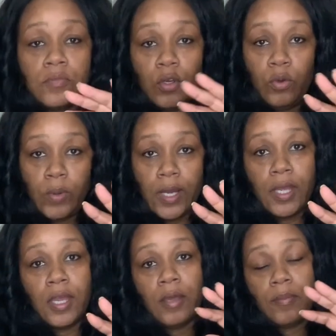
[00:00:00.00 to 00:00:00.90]
who I
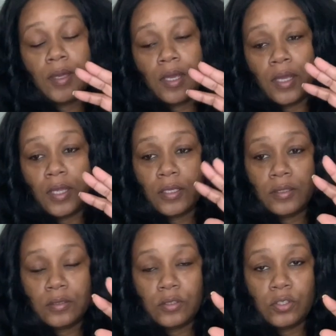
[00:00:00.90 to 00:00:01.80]
am
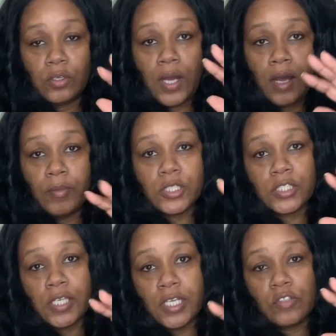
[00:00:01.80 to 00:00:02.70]
and, you know, how much it
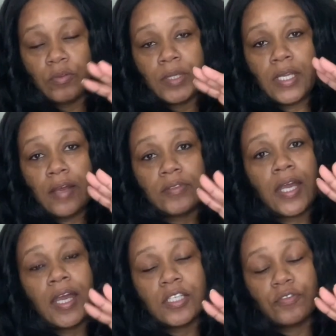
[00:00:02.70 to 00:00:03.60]
takes for me to have to
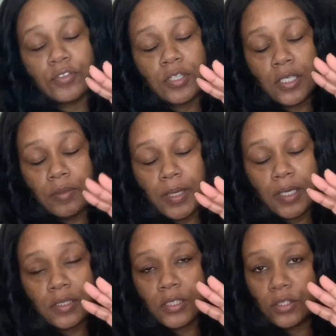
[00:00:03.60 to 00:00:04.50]
ask for
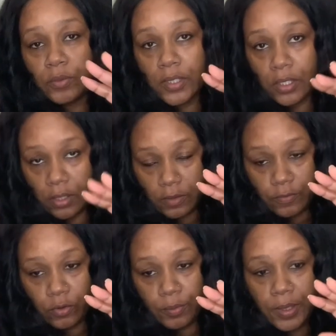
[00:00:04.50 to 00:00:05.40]
anybody to do anything
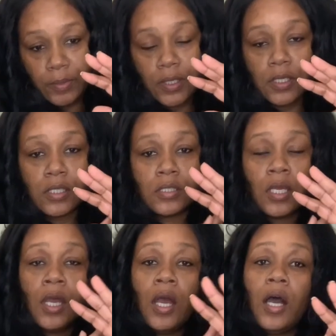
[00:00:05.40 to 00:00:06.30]
for me because
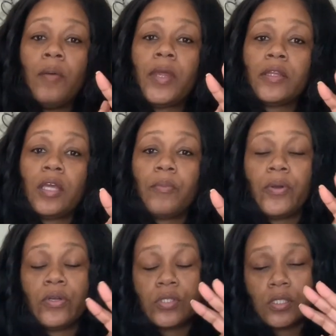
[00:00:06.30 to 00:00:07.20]
I'm not that
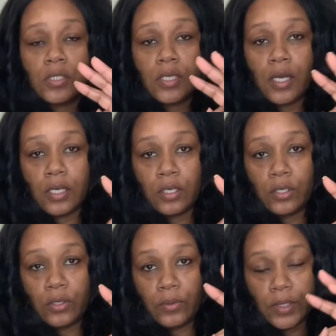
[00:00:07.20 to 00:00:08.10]
person. I
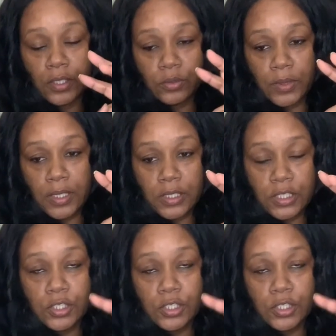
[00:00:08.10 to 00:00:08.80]
go and I do what I need to